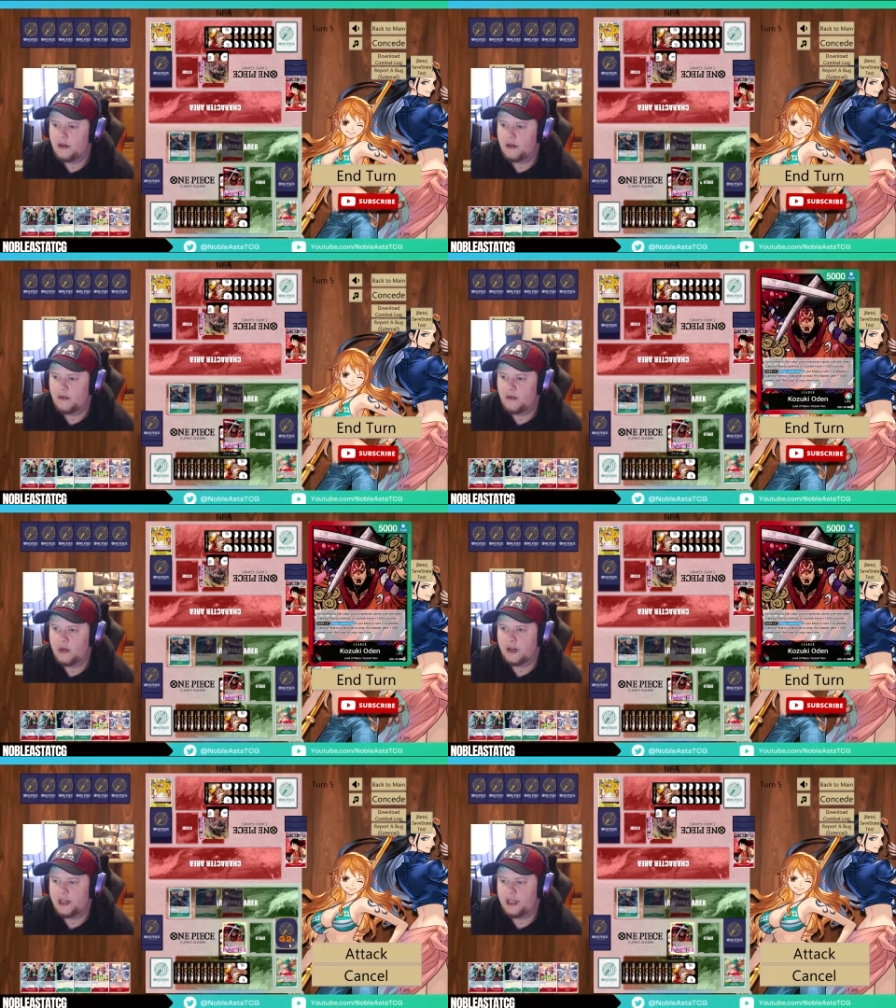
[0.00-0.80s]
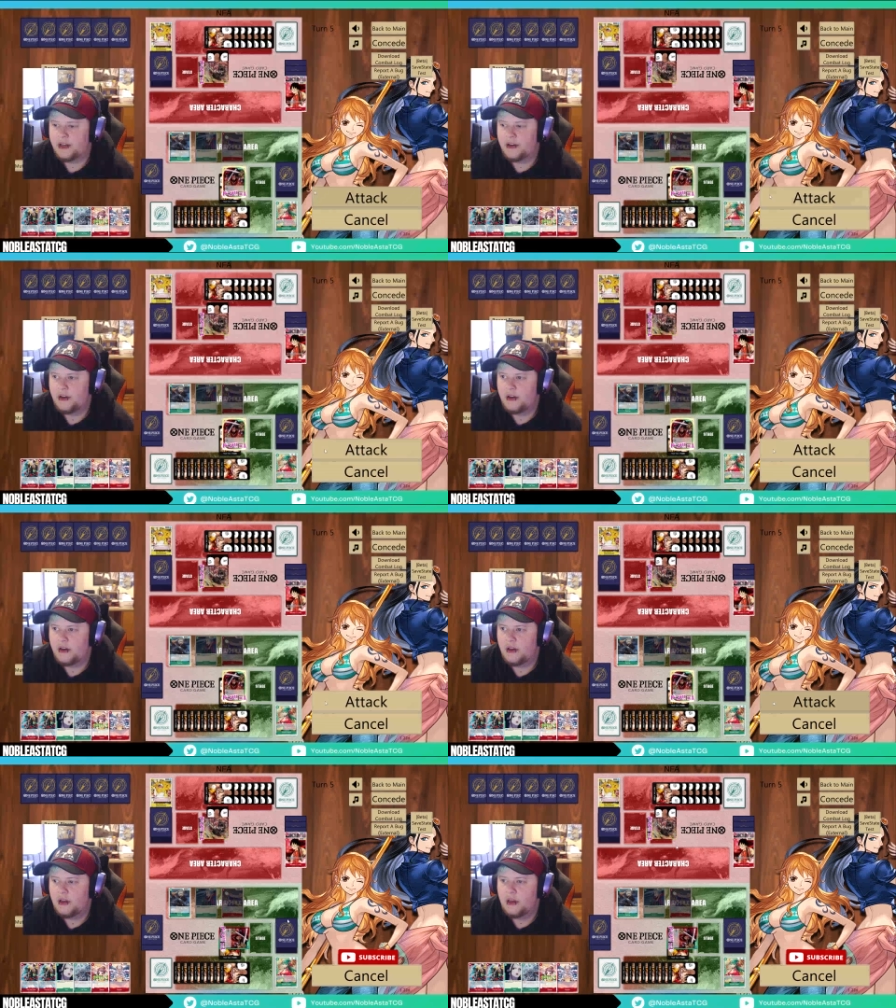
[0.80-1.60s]
We'll go here,
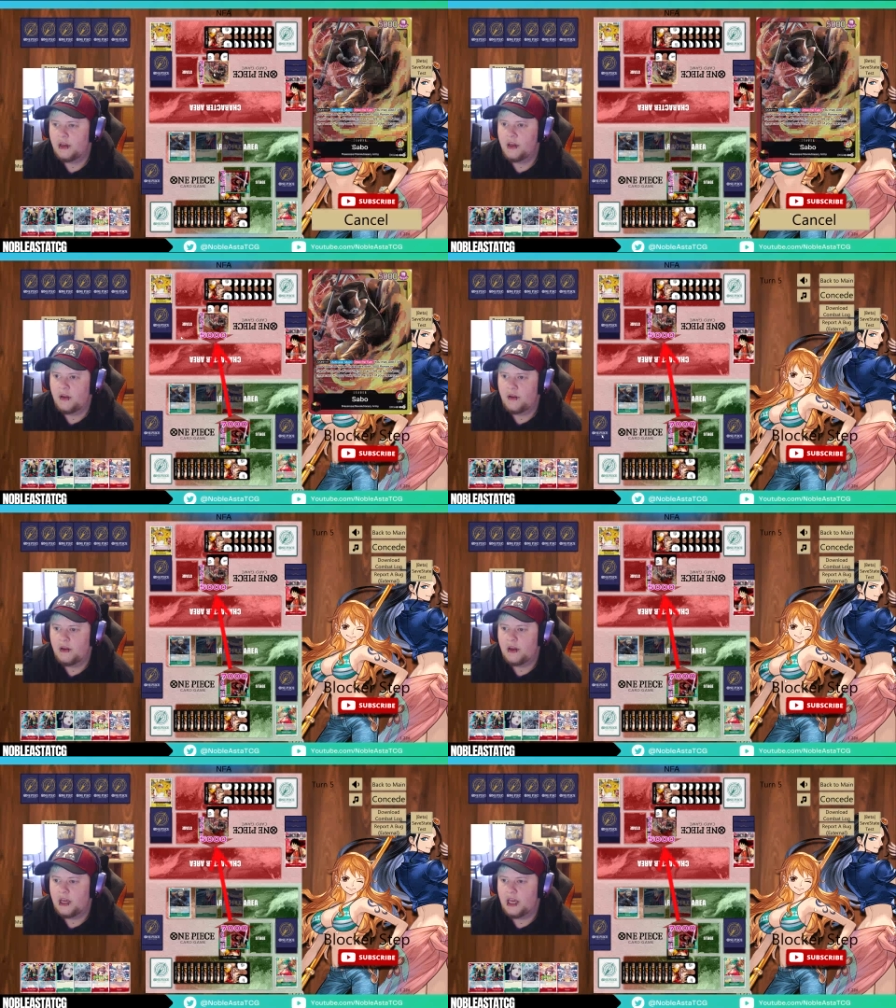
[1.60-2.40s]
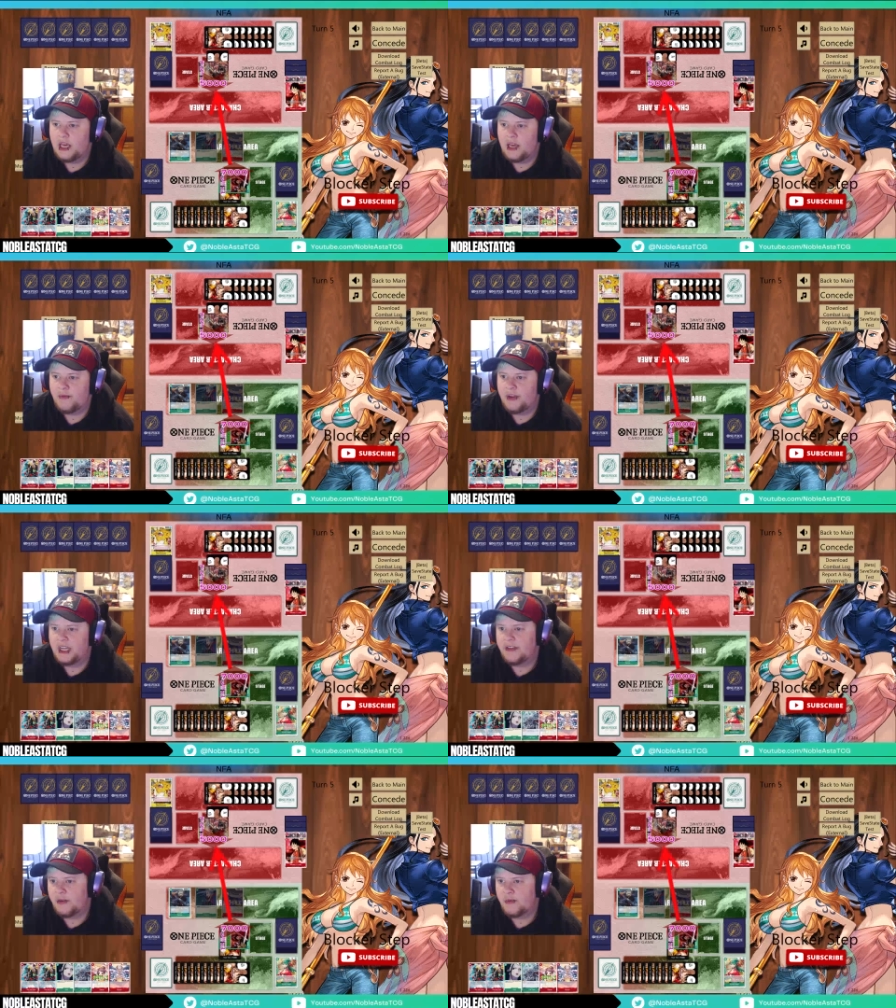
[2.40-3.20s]
and I'm
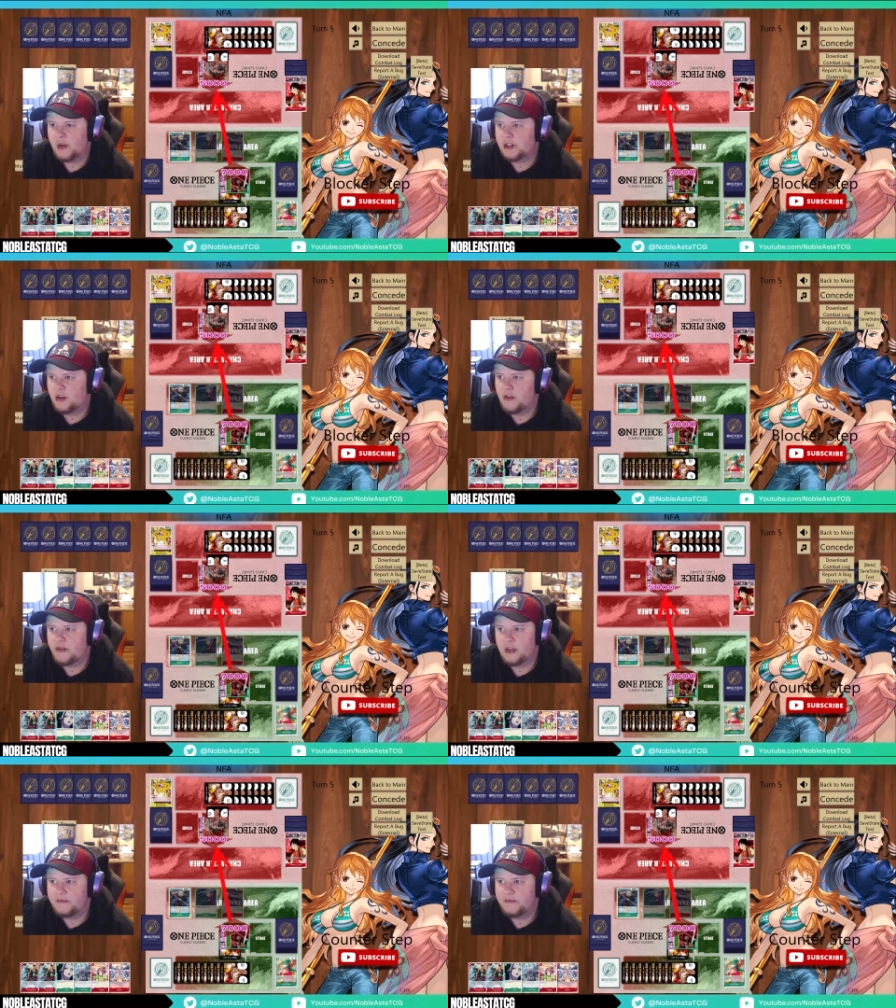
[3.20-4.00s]
fine giving them Rush Luffy.